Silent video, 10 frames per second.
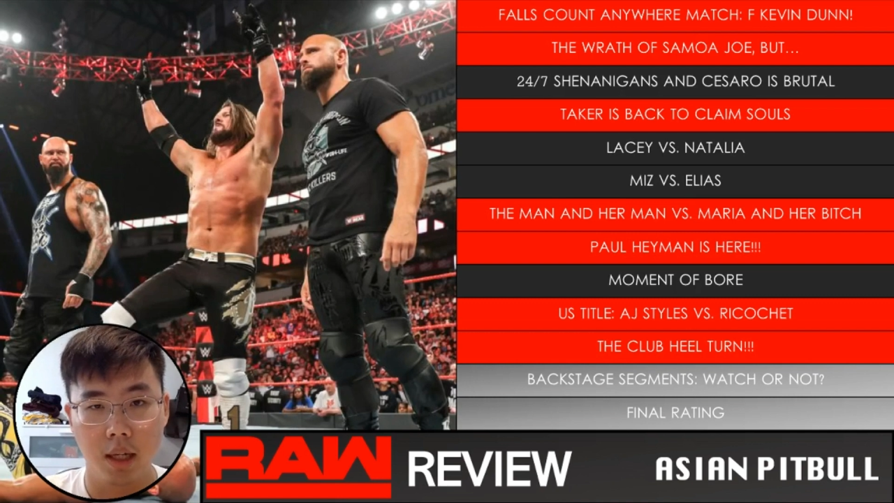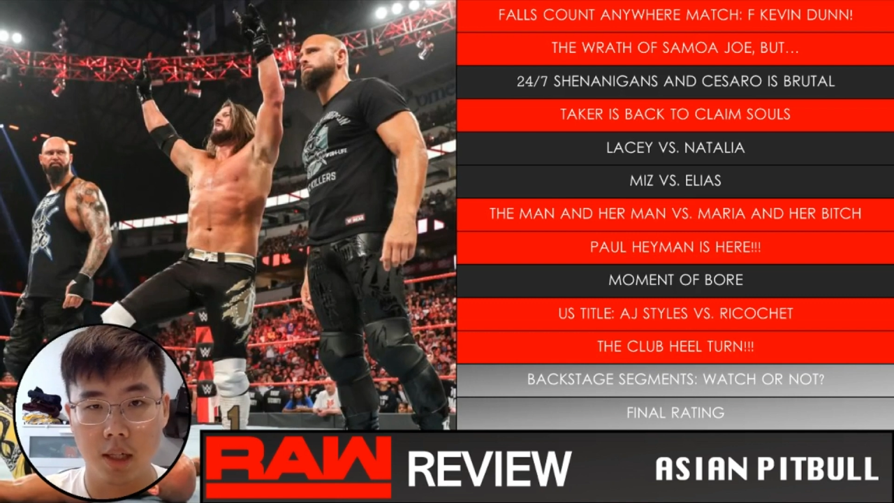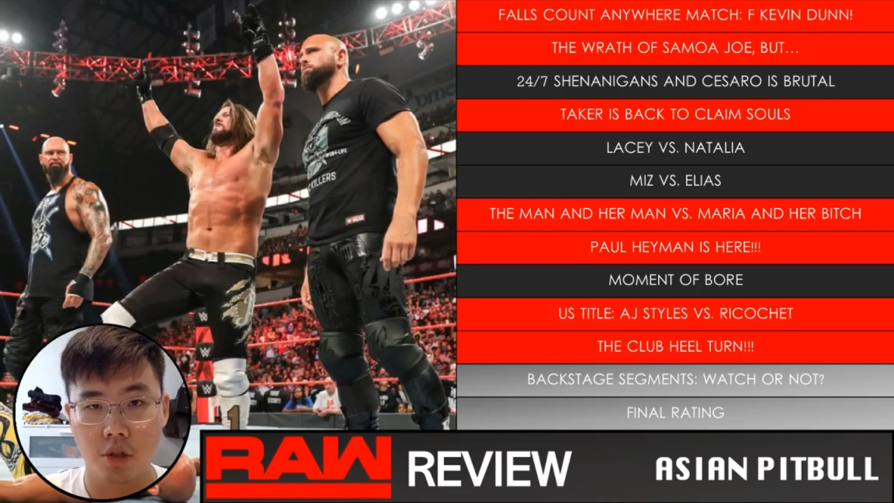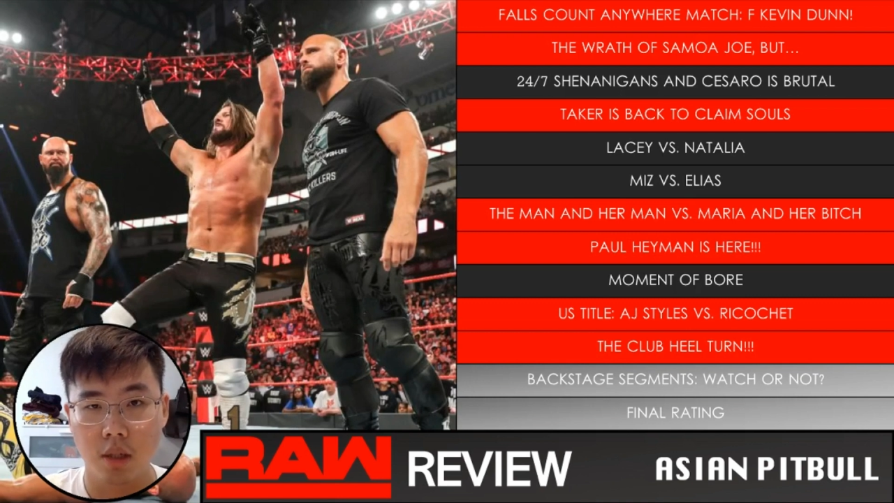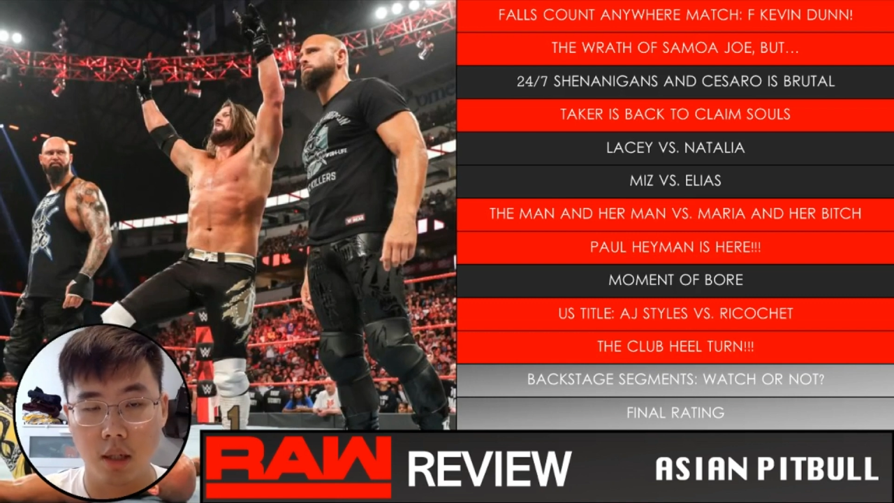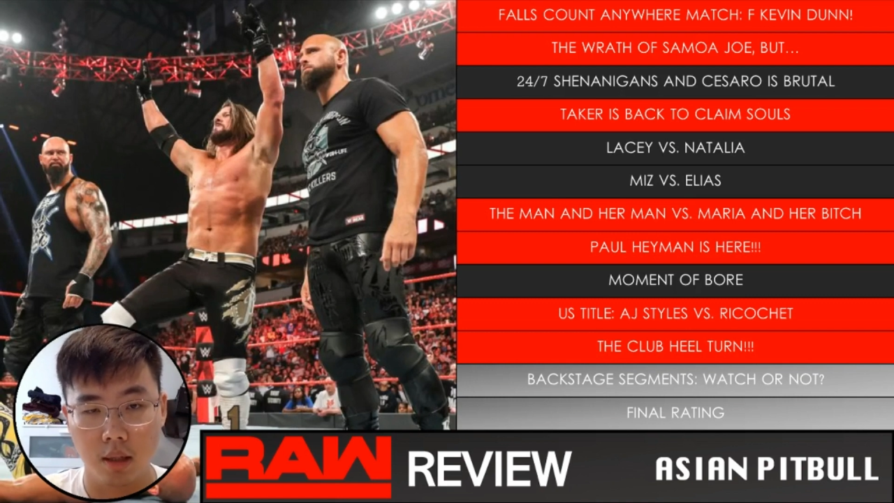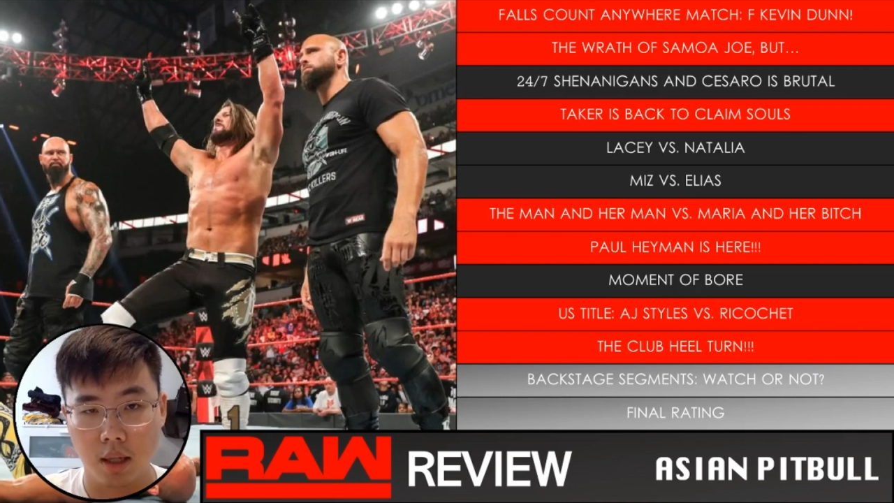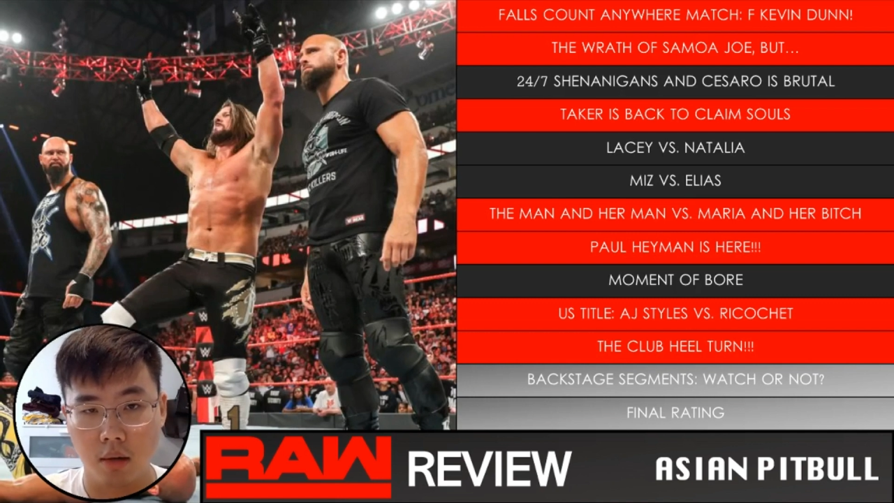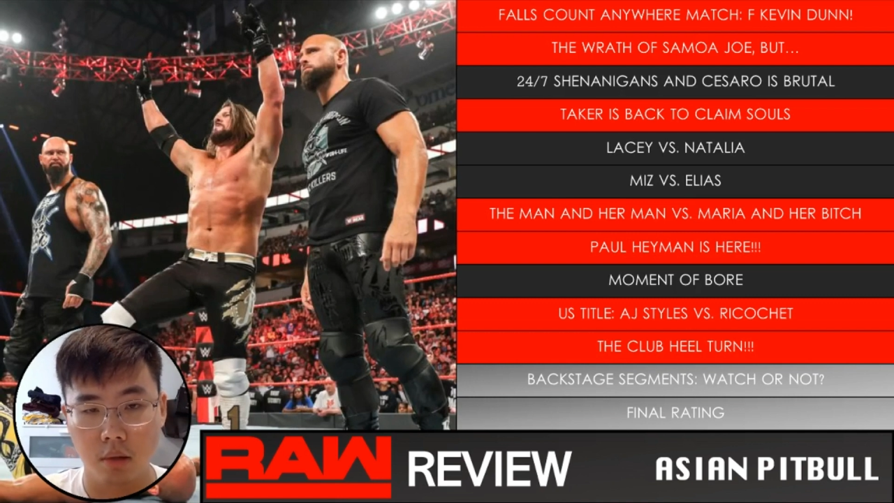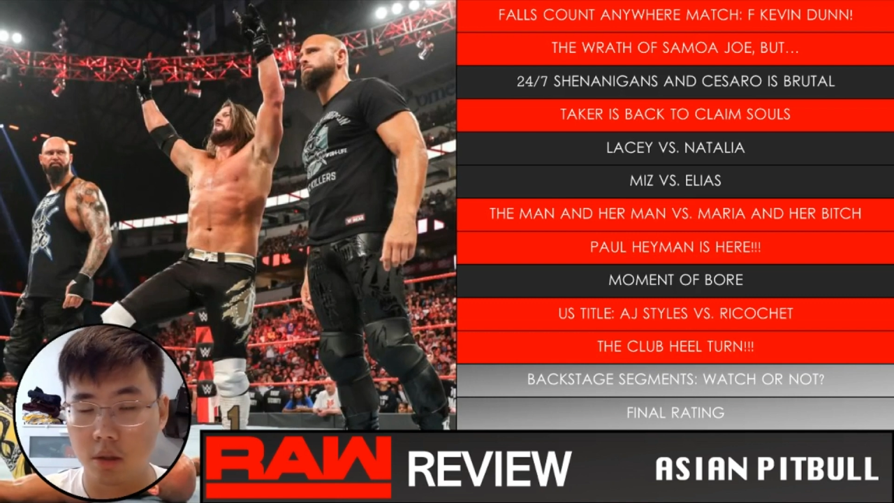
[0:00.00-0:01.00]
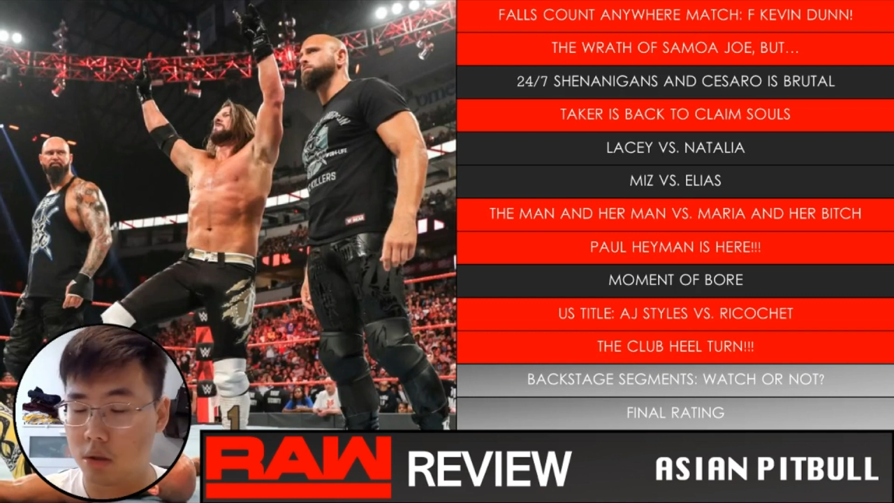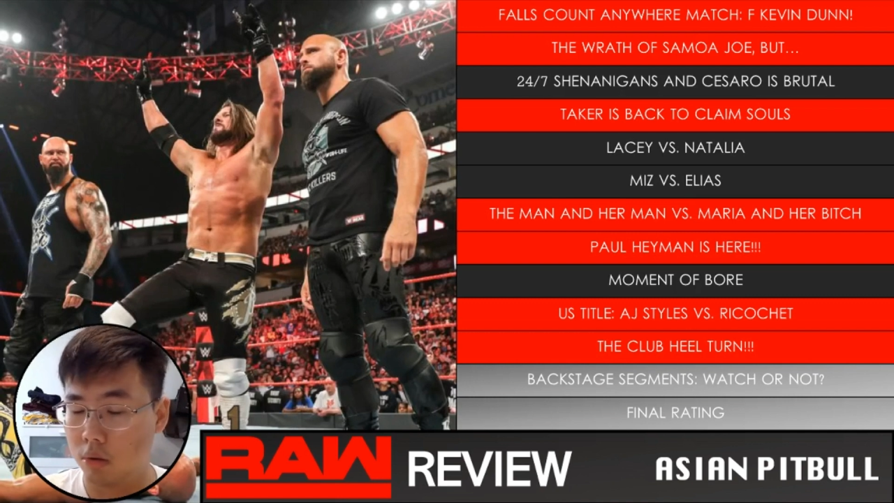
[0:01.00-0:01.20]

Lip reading: they actually allowed this.